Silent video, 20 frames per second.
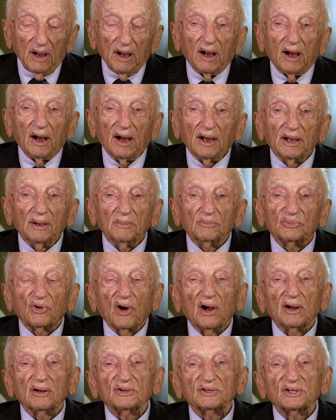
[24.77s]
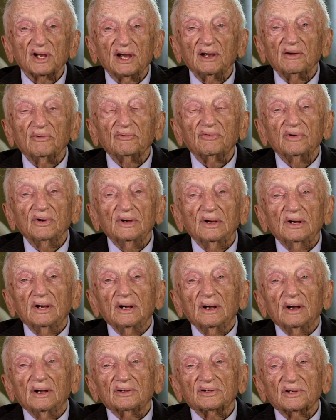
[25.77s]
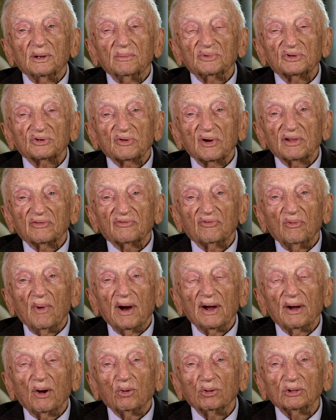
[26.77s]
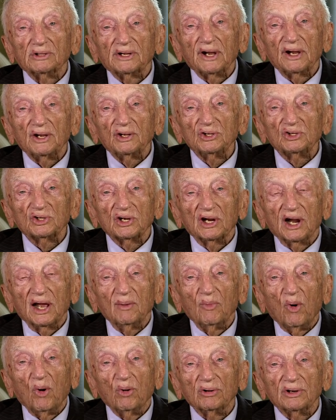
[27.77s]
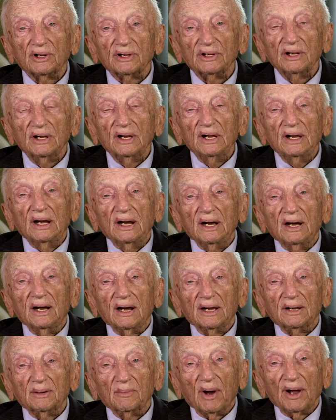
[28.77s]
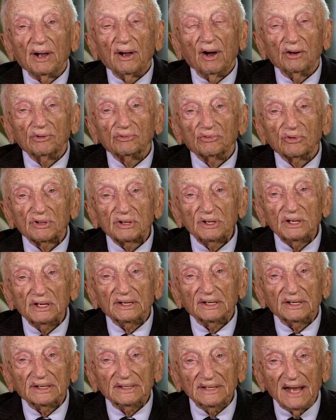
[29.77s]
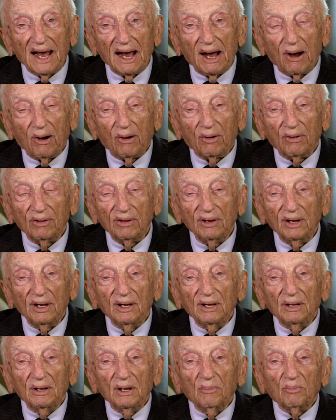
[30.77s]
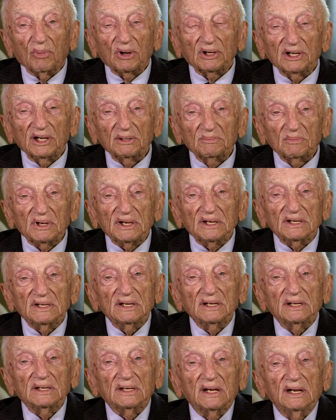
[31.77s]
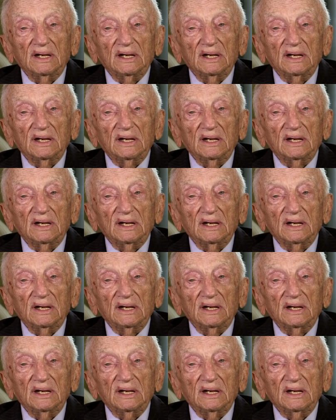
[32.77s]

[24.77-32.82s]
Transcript: I am trying to save some strength for my old age, and I'm only in my 100th year now. But let me